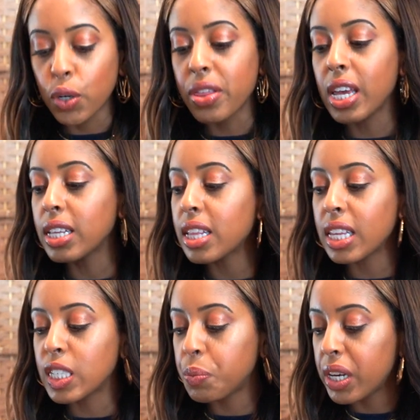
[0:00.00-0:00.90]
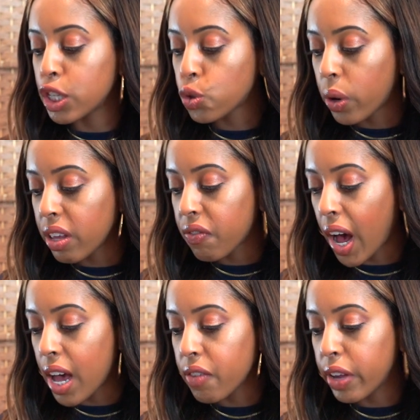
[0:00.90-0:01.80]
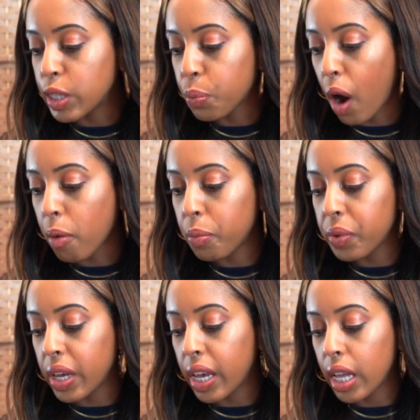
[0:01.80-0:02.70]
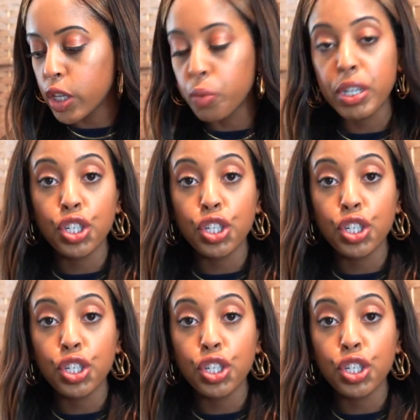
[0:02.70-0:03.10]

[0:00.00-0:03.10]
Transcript: I think that this being a 25 is probably a little bit